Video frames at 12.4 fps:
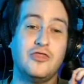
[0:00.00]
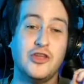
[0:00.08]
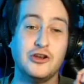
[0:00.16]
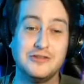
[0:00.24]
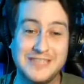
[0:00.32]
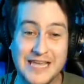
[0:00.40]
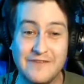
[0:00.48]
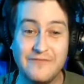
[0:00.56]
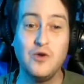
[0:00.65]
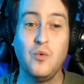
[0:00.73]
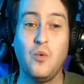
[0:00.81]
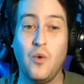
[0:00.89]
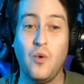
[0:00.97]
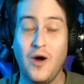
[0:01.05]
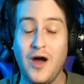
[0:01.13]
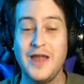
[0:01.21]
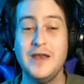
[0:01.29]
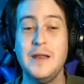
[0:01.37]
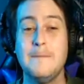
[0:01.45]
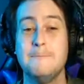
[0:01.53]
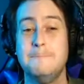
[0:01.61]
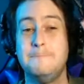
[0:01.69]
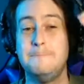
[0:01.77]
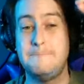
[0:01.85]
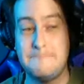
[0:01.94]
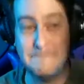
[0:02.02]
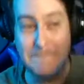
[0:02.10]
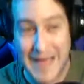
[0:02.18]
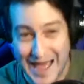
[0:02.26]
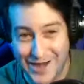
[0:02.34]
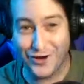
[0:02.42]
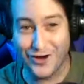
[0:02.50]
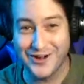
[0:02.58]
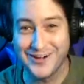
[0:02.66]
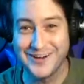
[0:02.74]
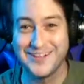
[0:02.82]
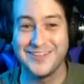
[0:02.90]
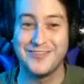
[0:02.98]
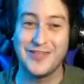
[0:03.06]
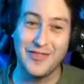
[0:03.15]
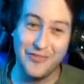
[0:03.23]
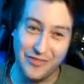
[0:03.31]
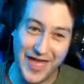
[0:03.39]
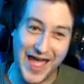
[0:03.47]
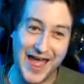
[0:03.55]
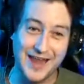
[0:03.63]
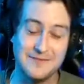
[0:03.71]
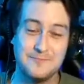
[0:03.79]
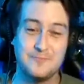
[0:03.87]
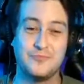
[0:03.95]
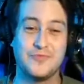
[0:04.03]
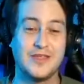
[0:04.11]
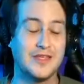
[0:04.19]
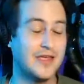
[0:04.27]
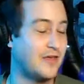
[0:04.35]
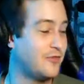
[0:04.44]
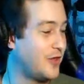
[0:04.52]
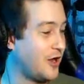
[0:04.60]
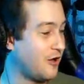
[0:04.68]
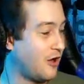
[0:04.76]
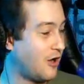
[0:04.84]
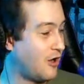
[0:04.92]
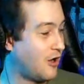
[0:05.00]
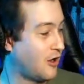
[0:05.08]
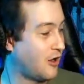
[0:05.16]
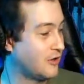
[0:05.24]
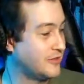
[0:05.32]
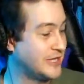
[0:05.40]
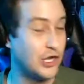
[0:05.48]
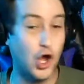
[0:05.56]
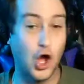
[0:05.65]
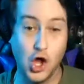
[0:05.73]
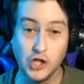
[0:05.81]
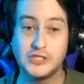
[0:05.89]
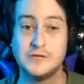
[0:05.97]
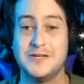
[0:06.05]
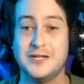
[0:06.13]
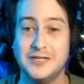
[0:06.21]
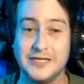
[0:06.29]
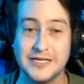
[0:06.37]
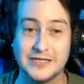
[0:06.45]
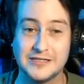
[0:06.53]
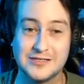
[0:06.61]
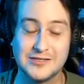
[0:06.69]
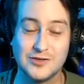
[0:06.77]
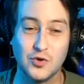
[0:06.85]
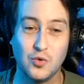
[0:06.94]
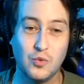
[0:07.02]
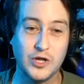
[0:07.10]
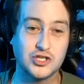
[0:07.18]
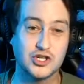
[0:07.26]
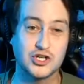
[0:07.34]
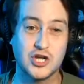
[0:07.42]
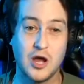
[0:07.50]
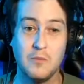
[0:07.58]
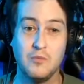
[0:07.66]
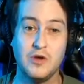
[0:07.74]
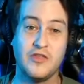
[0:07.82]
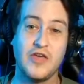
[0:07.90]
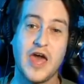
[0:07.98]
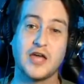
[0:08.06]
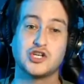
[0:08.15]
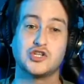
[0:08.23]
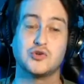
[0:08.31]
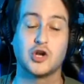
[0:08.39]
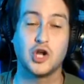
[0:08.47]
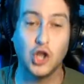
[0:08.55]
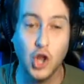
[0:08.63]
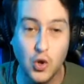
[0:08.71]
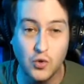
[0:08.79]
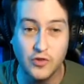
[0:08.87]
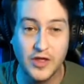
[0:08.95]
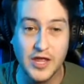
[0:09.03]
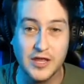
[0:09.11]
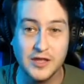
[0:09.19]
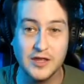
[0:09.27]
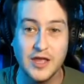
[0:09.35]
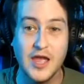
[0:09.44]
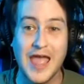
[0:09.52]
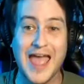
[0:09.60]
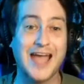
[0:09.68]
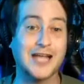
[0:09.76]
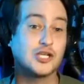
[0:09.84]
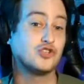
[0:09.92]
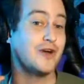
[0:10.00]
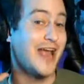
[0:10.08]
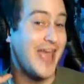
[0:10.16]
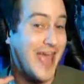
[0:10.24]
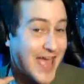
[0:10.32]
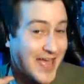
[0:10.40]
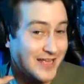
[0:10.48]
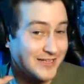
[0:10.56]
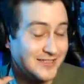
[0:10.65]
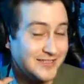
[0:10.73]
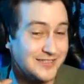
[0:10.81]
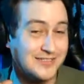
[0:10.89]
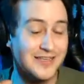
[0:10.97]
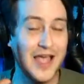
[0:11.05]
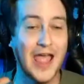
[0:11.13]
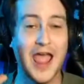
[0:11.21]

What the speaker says: There's even one better than that. There are the Ultimate Elites, which come with extra clothing, extra heads,